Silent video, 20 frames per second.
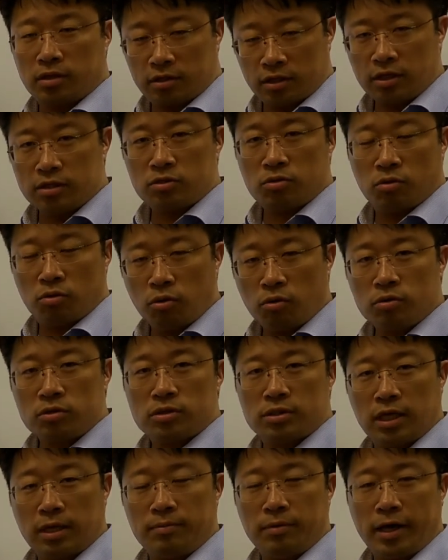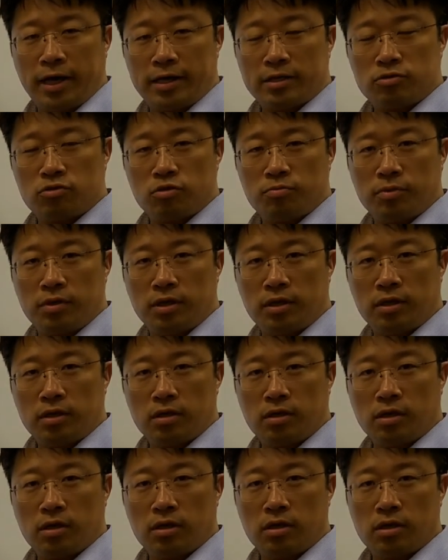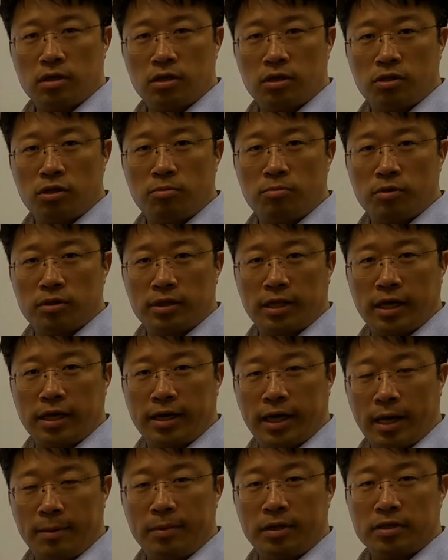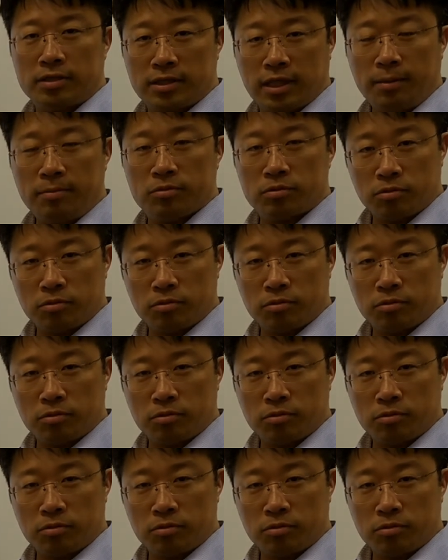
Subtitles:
this all step has to be a thermodynamic step.